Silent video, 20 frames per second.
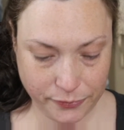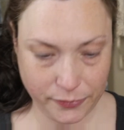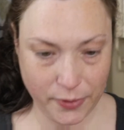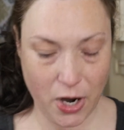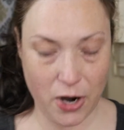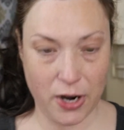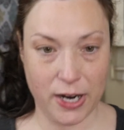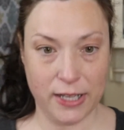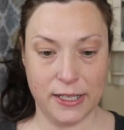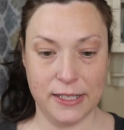
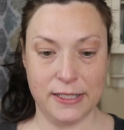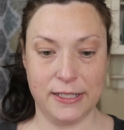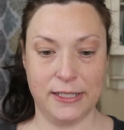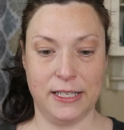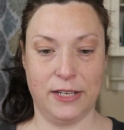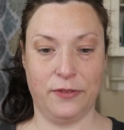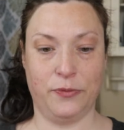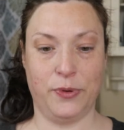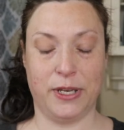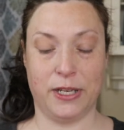All right, let's
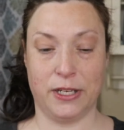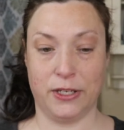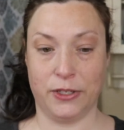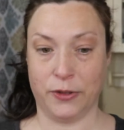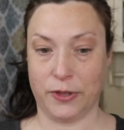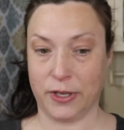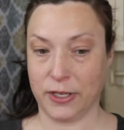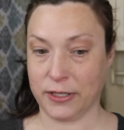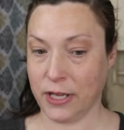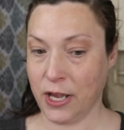see if we can
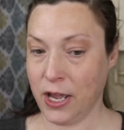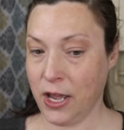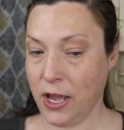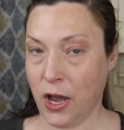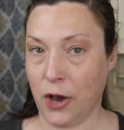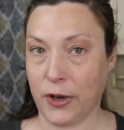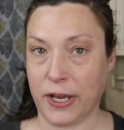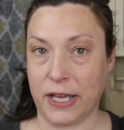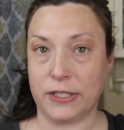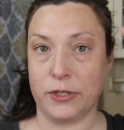do this.
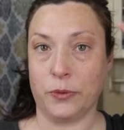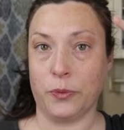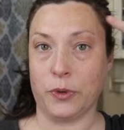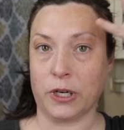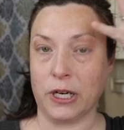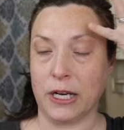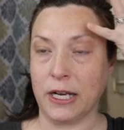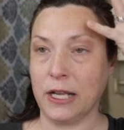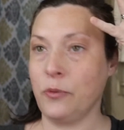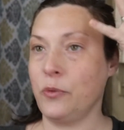Okay, so we're
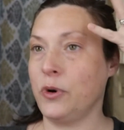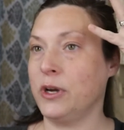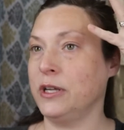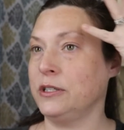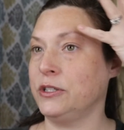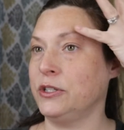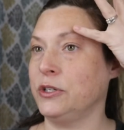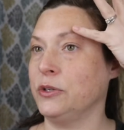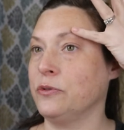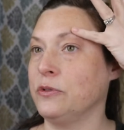gonna
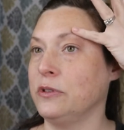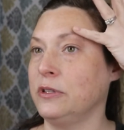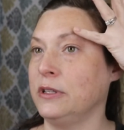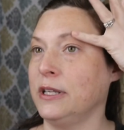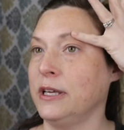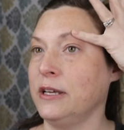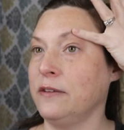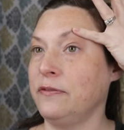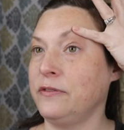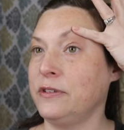want to
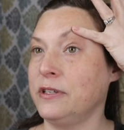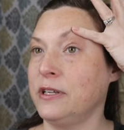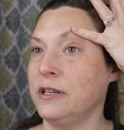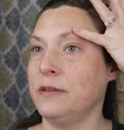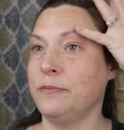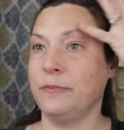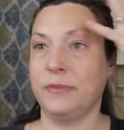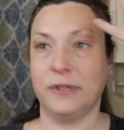lift,